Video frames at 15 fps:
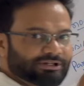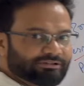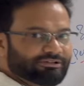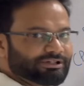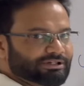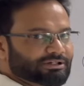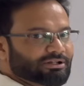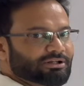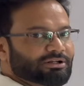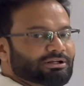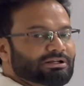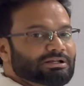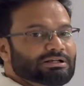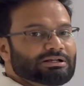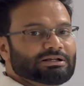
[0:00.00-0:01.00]
delete,
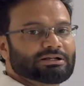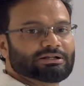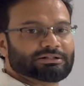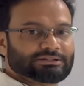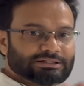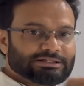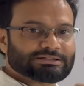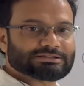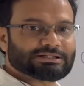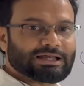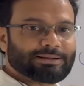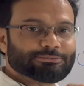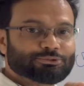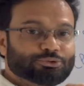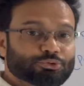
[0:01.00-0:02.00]
this
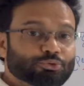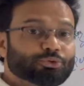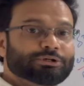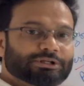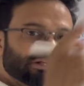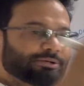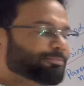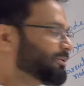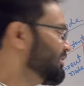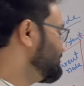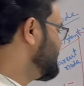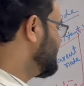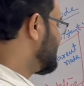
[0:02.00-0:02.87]
time zookeeper will